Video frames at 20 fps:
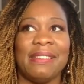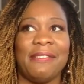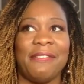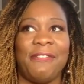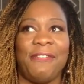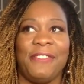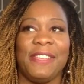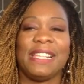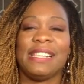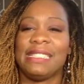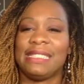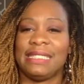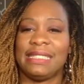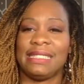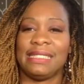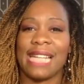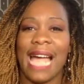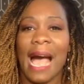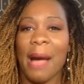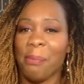
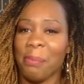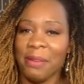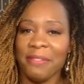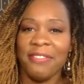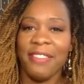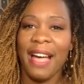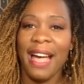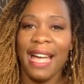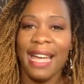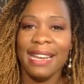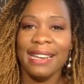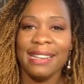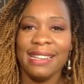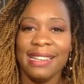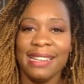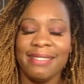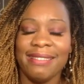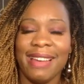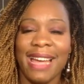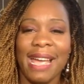feels amplified,
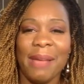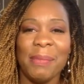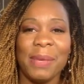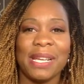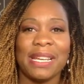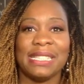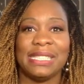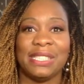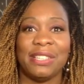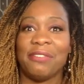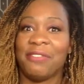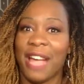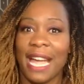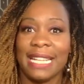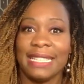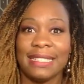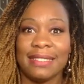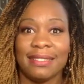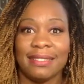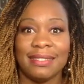right? Because you're
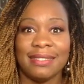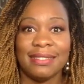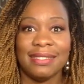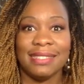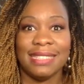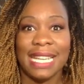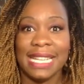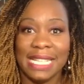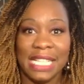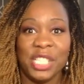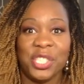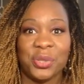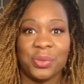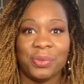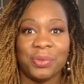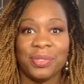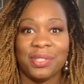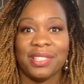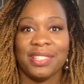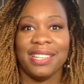vital. They need
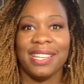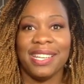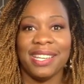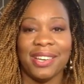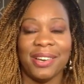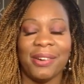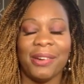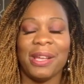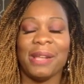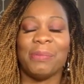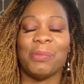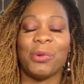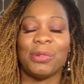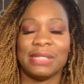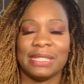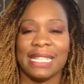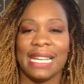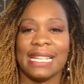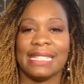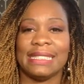you, you know, in
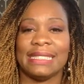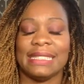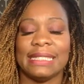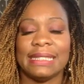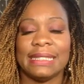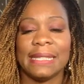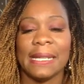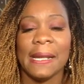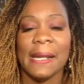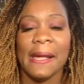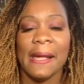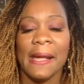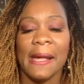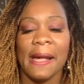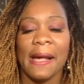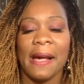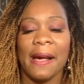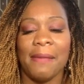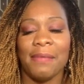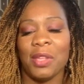most cases.
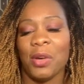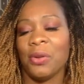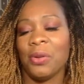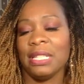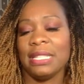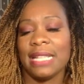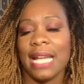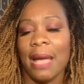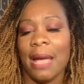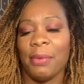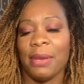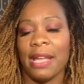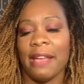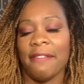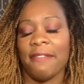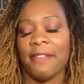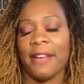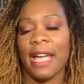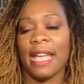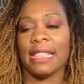Um, the only time when
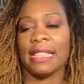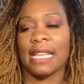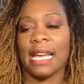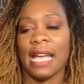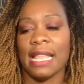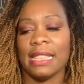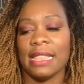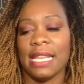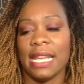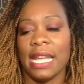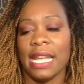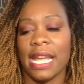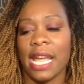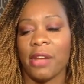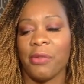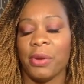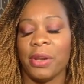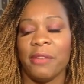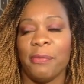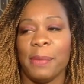I find that they
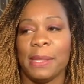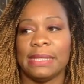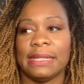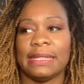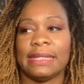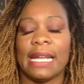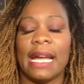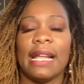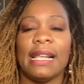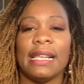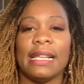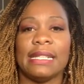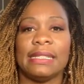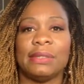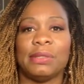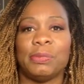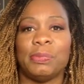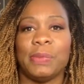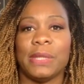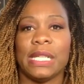get rid of business
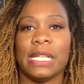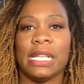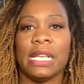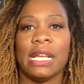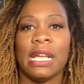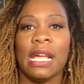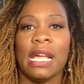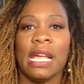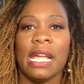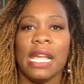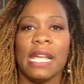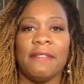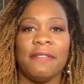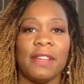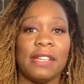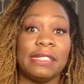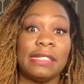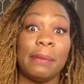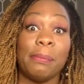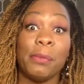analysts would be
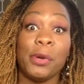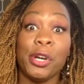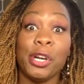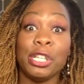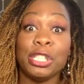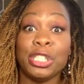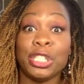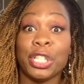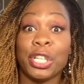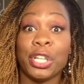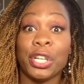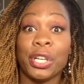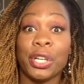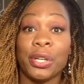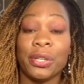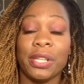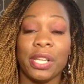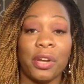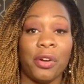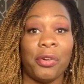if there's a
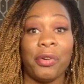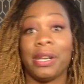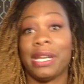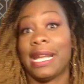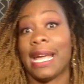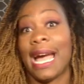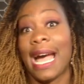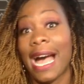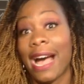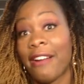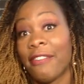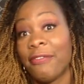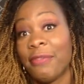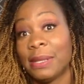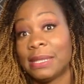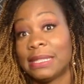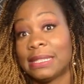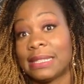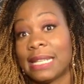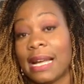merger, they already have
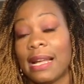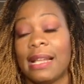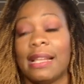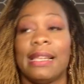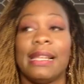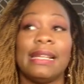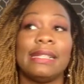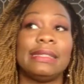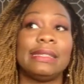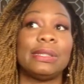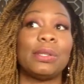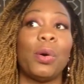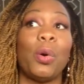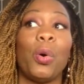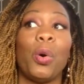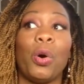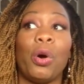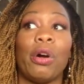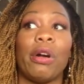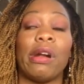business analysts,
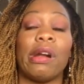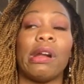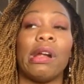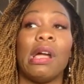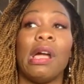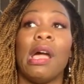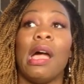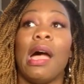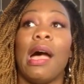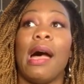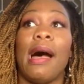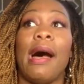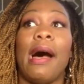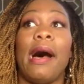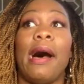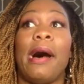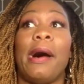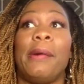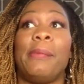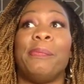or
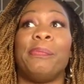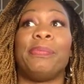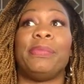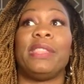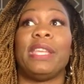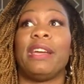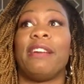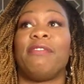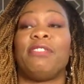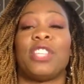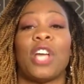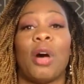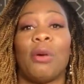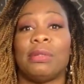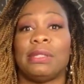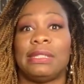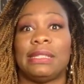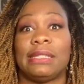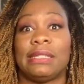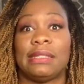um, they have
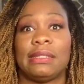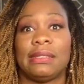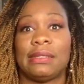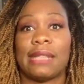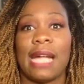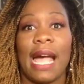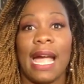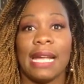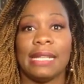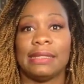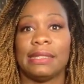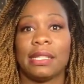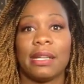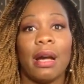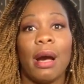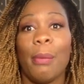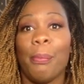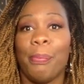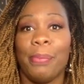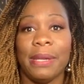downsized the
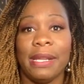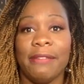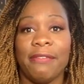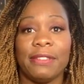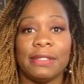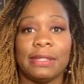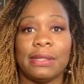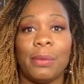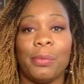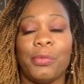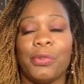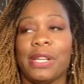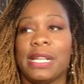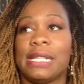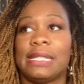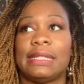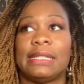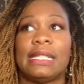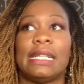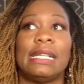company for some
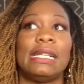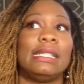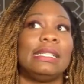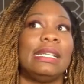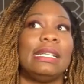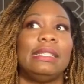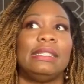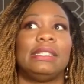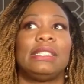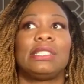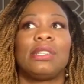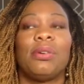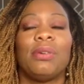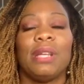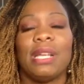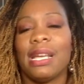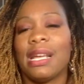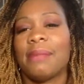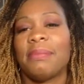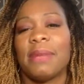reason. And
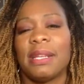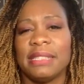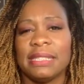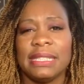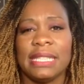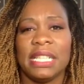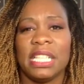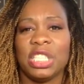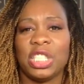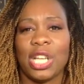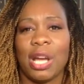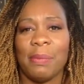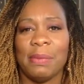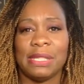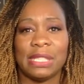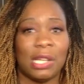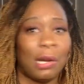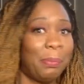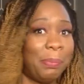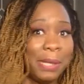so, not to say the job
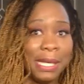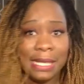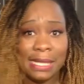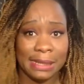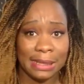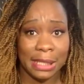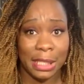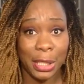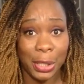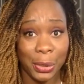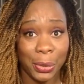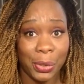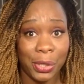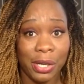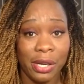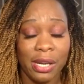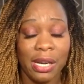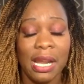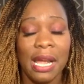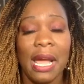is completely
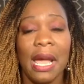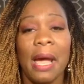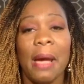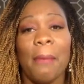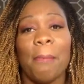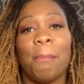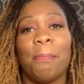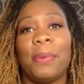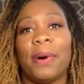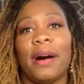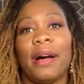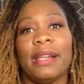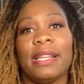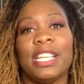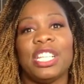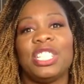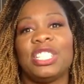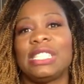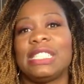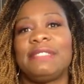secure,
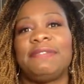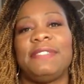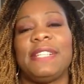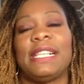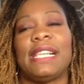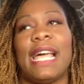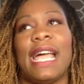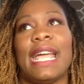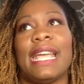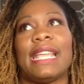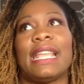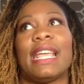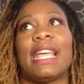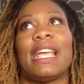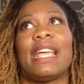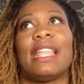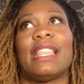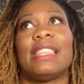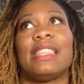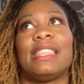but you just feel like
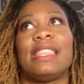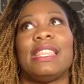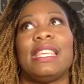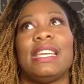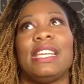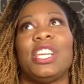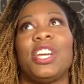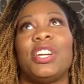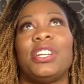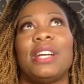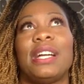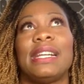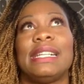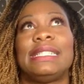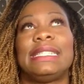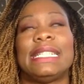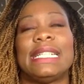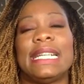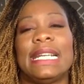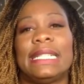that you're not
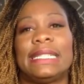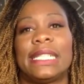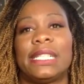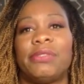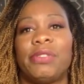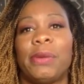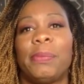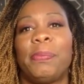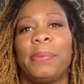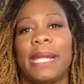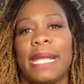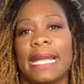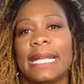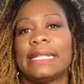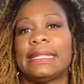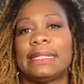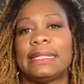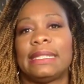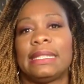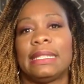as easily
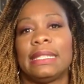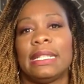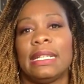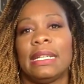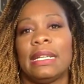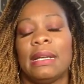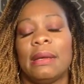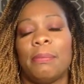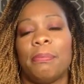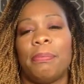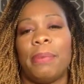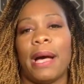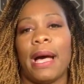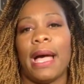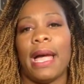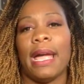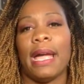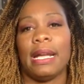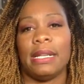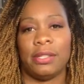replaced
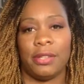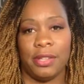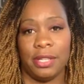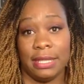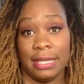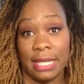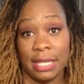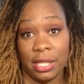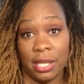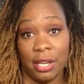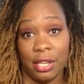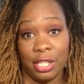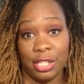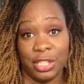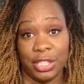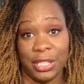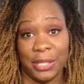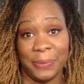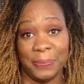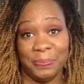by another
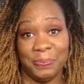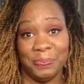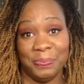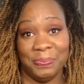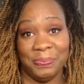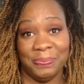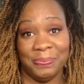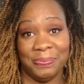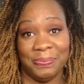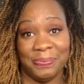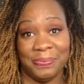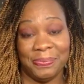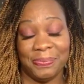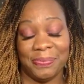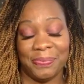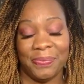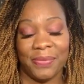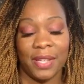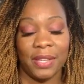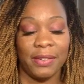technology,
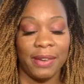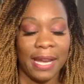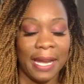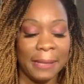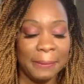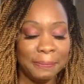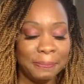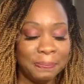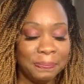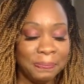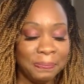right?